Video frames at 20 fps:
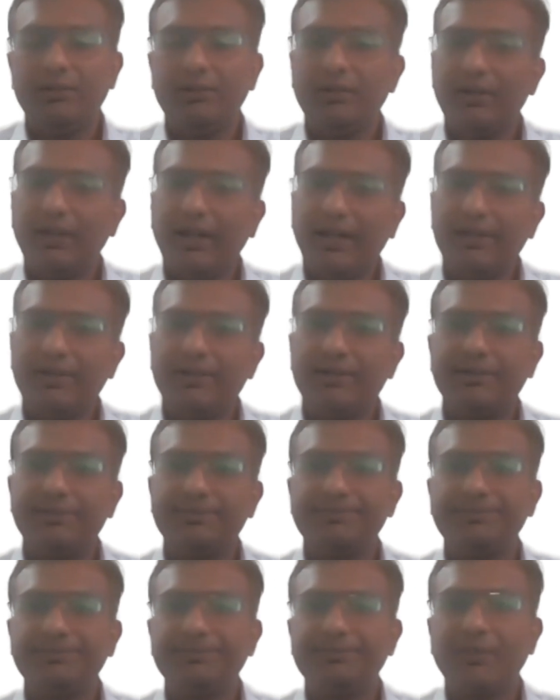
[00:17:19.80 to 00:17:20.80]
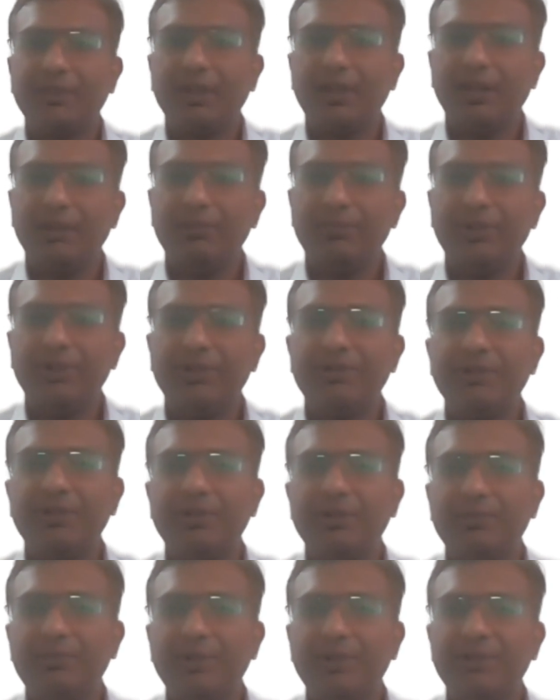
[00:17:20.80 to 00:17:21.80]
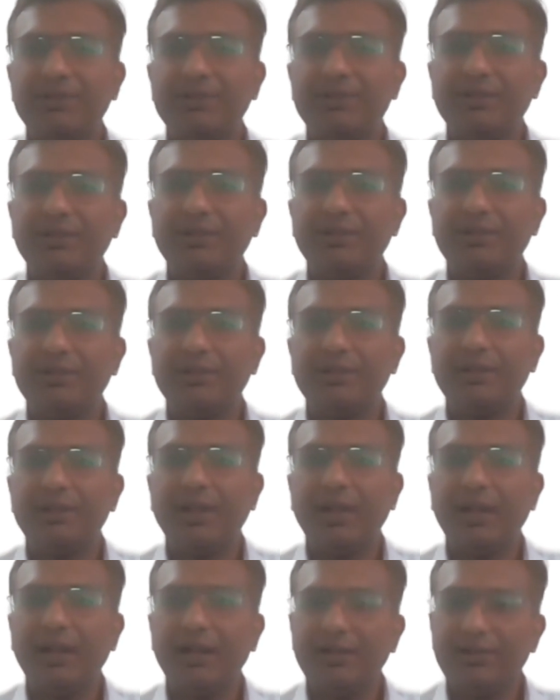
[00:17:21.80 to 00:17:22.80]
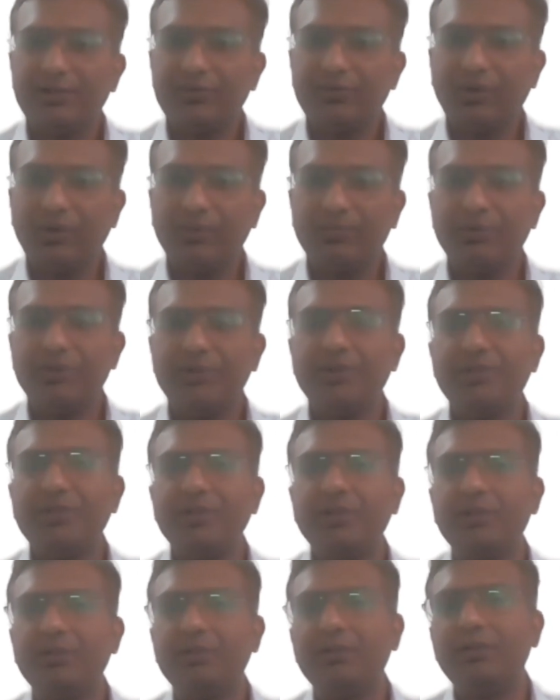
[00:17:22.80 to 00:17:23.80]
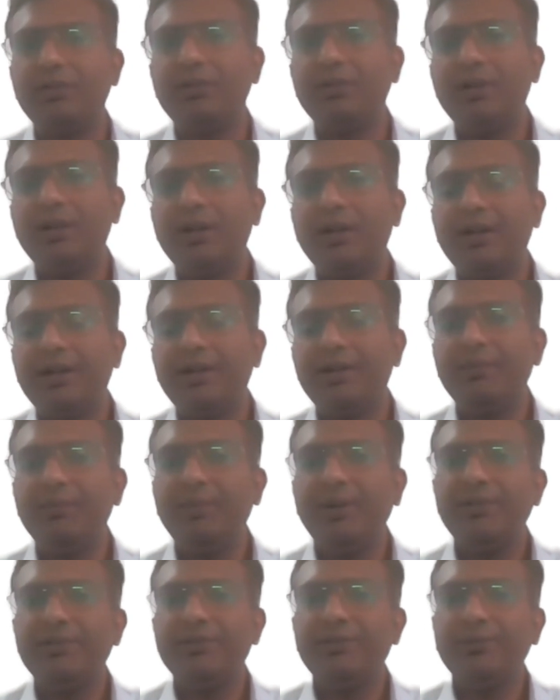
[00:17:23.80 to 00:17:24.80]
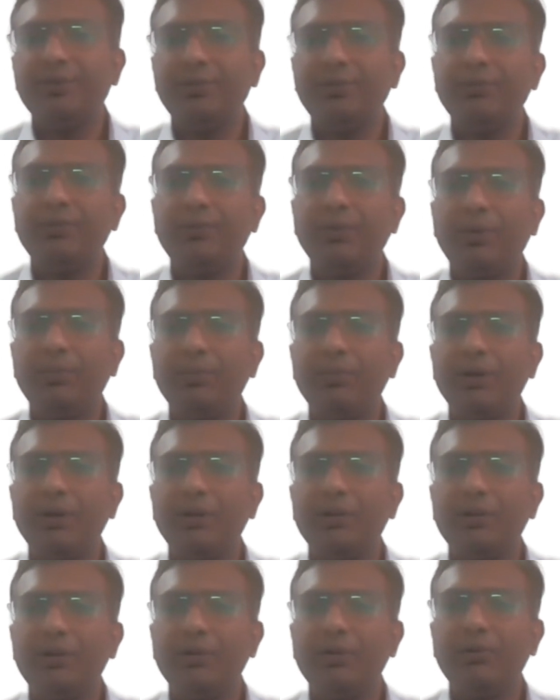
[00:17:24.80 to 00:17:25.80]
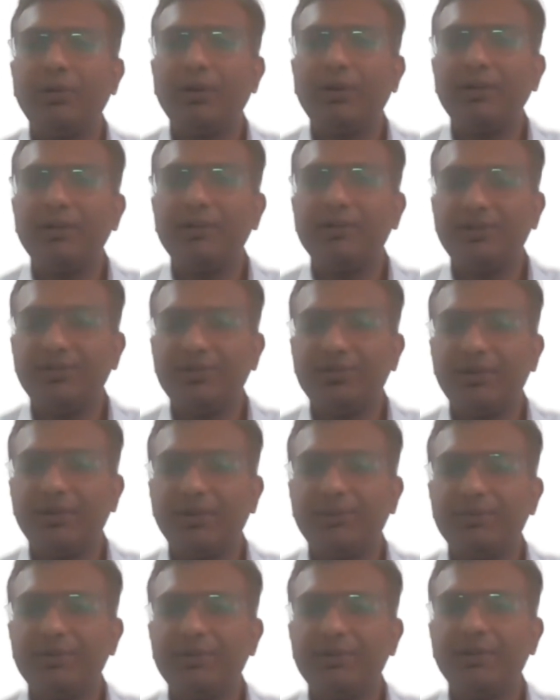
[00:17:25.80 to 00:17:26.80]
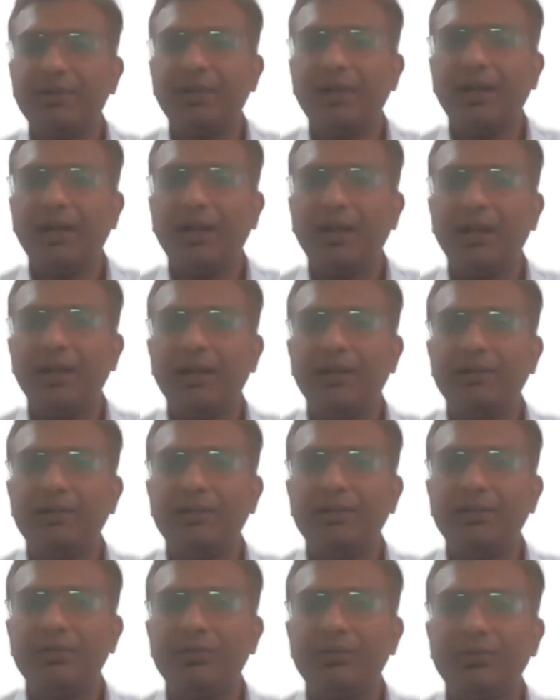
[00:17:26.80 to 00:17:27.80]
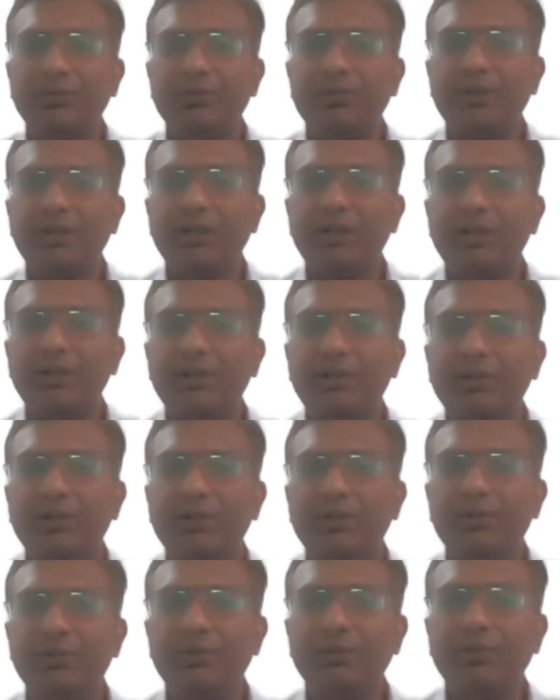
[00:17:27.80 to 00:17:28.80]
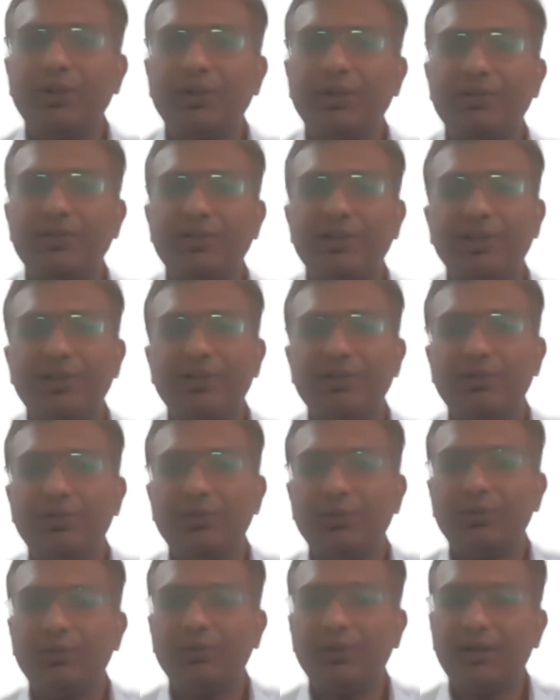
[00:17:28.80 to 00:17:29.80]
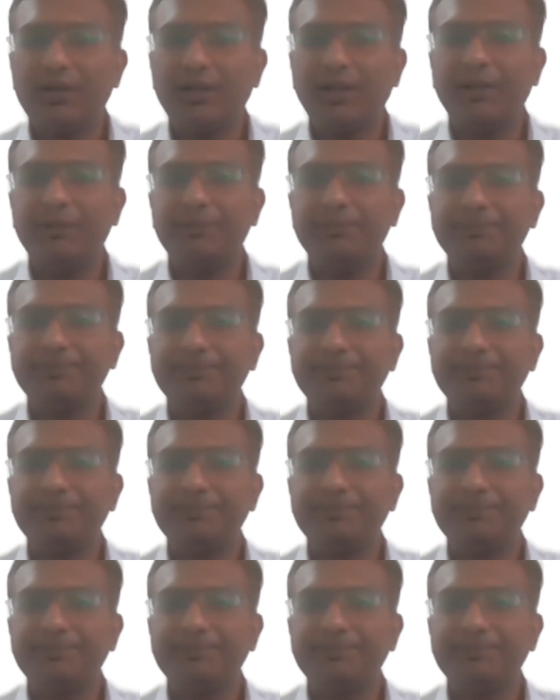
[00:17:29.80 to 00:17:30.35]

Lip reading: like temperature, pressure, and its composition remains uniform throughout the systems and crucially do not change over time.